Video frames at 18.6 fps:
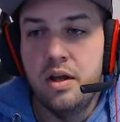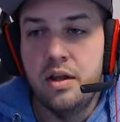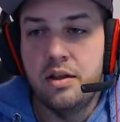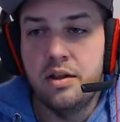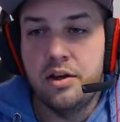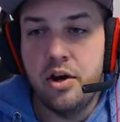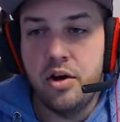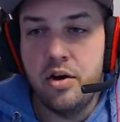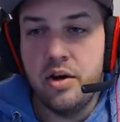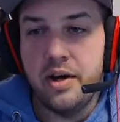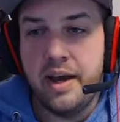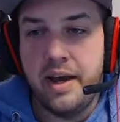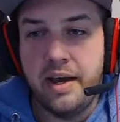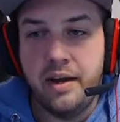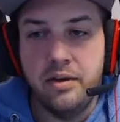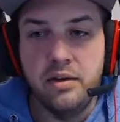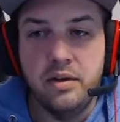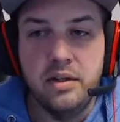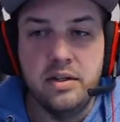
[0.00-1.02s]
the current
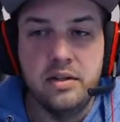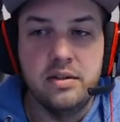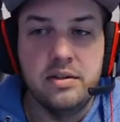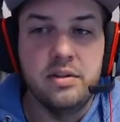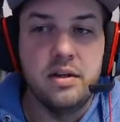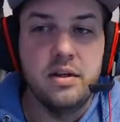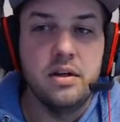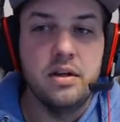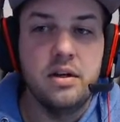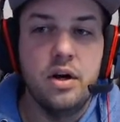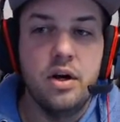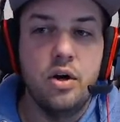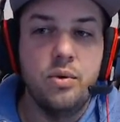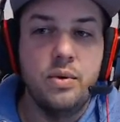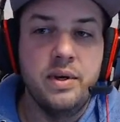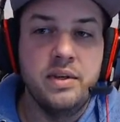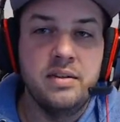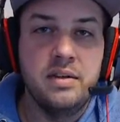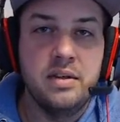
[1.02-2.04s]
candle is
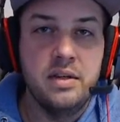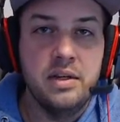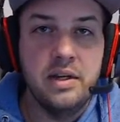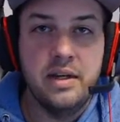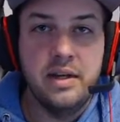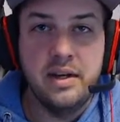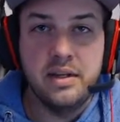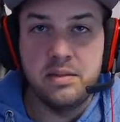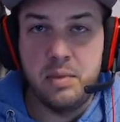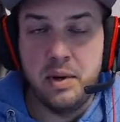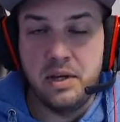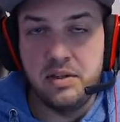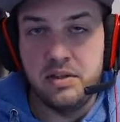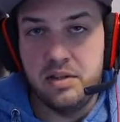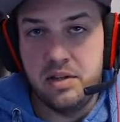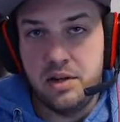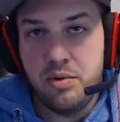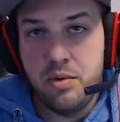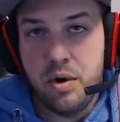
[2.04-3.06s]
always index base
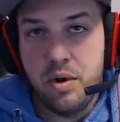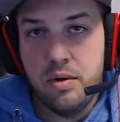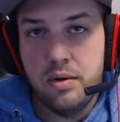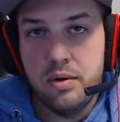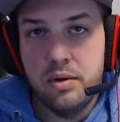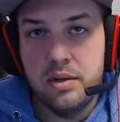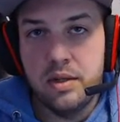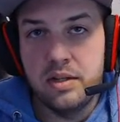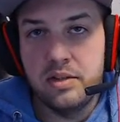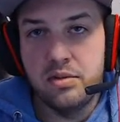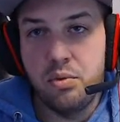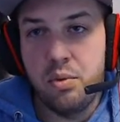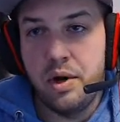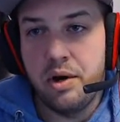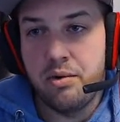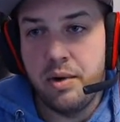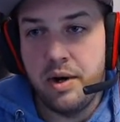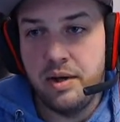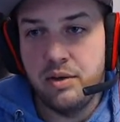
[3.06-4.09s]
0. That's the way
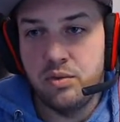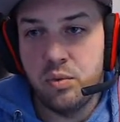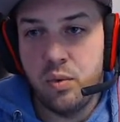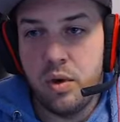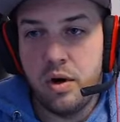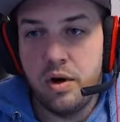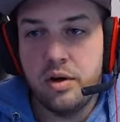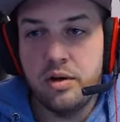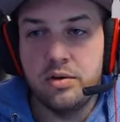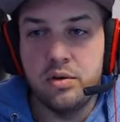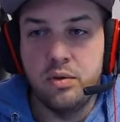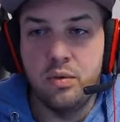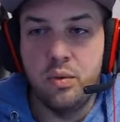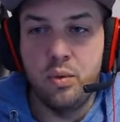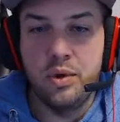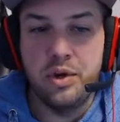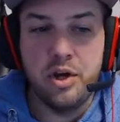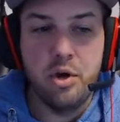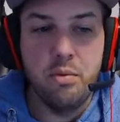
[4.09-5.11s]
arrays work. So if we
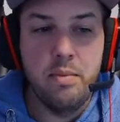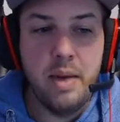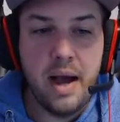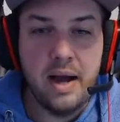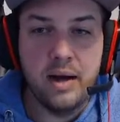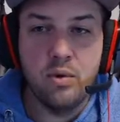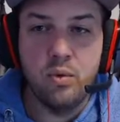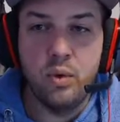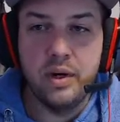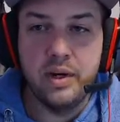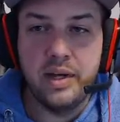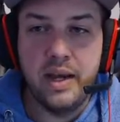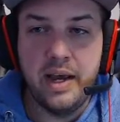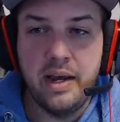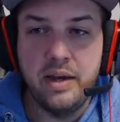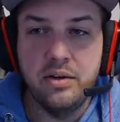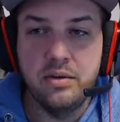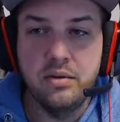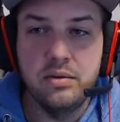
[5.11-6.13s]
want to go back one
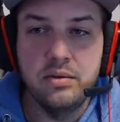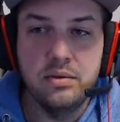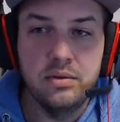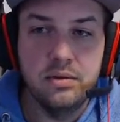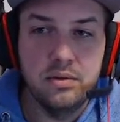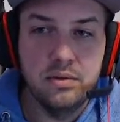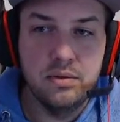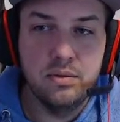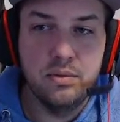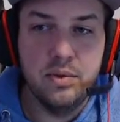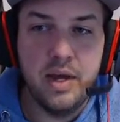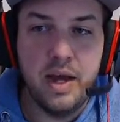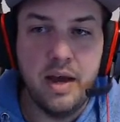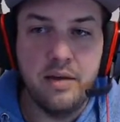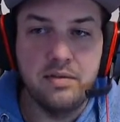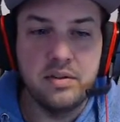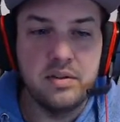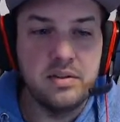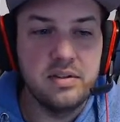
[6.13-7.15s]
candle, we
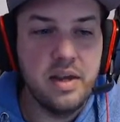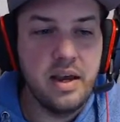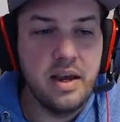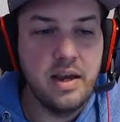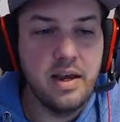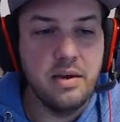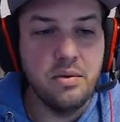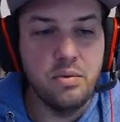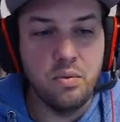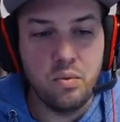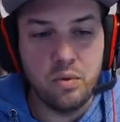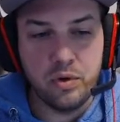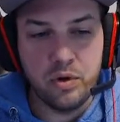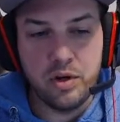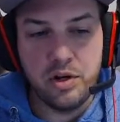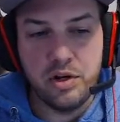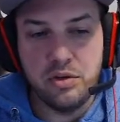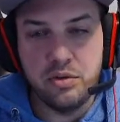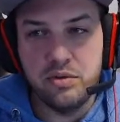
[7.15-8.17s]
have to say we're
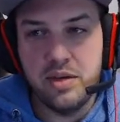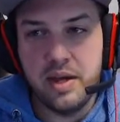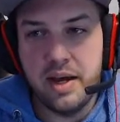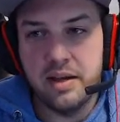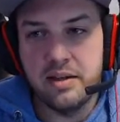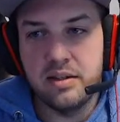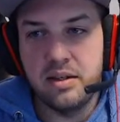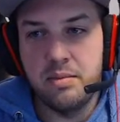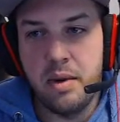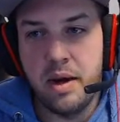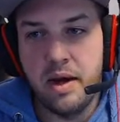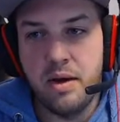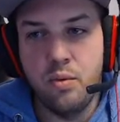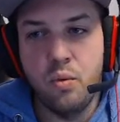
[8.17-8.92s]
going to use the SMA